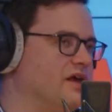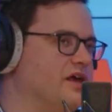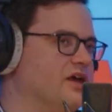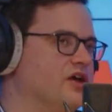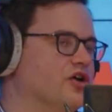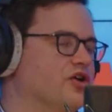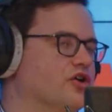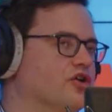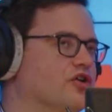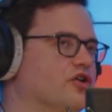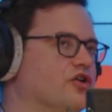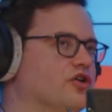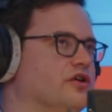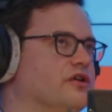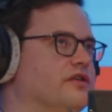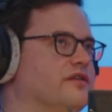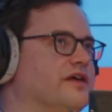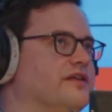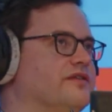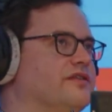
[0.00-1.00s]
heard
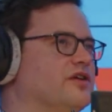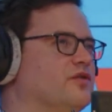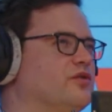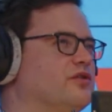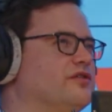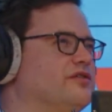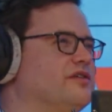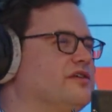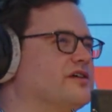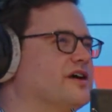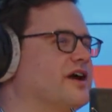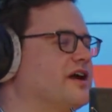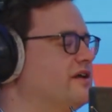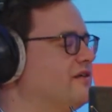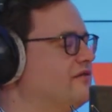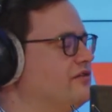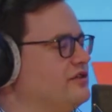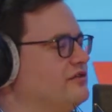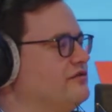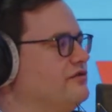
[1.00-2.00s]
that there was these kind
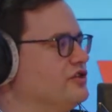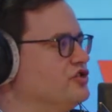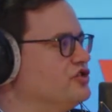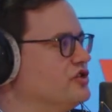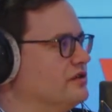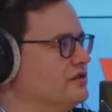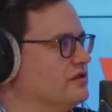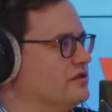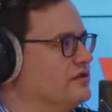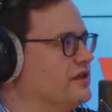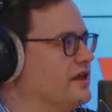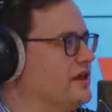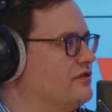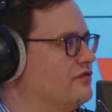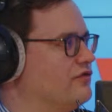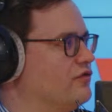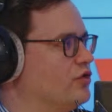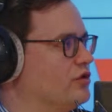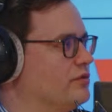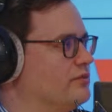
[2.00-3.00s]
of divisions that had
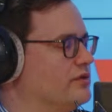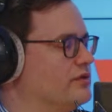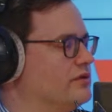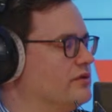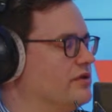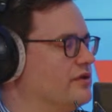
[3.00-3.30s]
formed.